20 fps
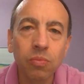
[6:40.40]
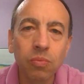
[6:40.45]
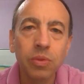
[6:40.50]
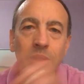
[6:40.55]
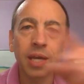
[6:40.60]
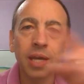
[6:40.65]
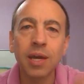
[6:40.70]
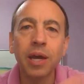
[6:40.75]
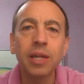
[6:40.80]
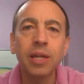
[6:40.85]

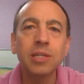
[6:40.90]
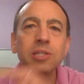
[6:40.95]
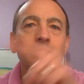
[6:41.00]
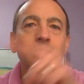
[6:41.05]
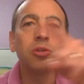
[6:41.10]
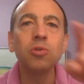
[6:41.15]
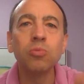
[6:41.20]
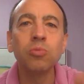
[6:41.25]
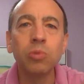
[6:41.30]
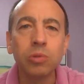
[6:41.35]
they got into
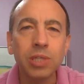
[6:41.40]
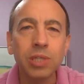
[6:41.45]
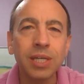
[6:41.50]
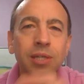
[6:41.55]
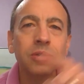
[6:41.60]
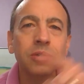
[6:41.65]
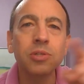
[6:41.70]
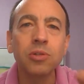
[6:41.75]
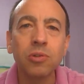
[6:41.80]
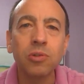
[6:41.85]
new
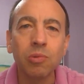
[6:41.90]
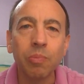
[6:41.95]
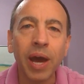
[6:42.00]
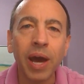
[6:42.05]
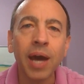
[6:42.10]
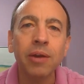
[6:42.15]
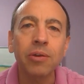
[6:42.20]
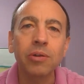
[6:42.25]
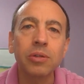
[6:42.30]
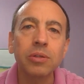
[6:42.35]
routines and new
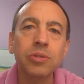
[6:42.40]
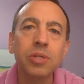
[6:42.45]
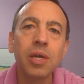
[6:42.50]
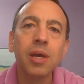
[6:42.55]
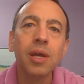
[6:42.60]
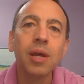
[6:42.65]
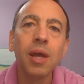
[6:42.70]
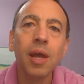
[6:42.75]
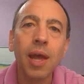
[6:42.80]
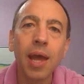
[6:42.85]
patterns,
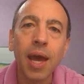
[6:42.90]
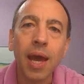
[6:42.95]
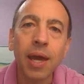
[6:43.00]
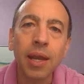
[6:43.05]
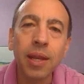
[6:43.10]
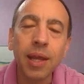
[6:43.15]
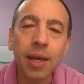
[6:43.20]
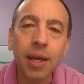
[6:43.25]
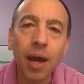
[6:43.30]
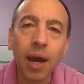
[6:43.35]

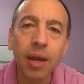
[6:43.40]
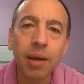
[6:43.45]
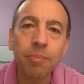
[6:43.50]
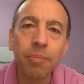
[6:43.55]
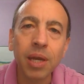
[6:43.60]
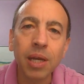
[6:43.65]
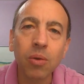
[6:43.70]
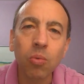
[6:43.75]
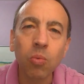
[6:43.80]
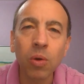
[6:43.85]
and they kind of
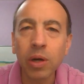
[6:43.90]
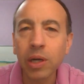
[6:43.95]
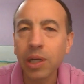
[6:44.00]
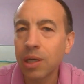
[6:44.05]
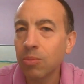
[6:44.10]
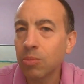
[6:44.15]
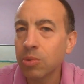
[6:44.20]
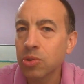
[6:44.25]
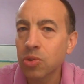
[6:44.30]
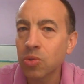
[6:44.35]
made it work, and
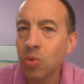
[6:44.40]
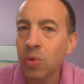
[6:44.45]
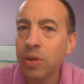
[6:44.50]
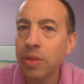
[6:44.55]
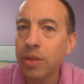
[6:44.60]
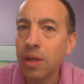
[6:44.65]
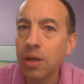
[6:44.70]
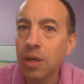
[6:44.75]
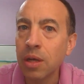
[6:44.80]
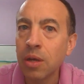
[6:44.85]
it was sort of
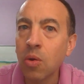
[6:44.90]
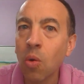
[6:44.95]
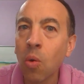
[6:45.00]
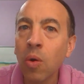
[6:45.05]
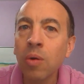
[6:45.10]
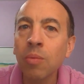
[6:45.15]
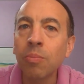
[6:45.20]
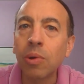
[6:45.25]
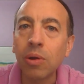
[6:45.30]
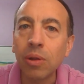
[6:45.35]
the
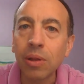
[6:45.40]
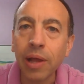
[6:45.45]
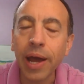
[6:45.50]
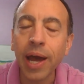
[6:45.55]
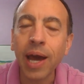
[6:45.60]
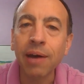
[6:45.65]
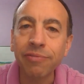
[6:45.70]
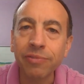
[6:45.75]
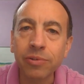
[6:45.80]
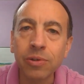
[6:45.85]
normal
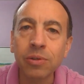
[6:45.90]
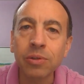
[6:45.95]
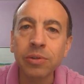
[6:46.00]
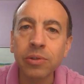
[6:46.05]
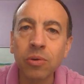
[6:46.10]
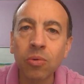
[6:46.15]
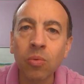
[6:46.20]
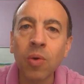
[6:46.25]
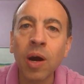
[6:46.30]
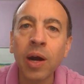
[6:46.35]
after a
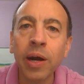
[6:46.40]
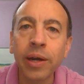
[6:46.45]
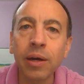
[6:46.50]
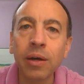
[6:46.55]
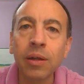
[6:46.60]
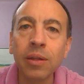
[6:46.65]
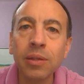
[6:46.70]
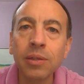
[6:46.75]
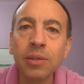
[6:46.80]
little while.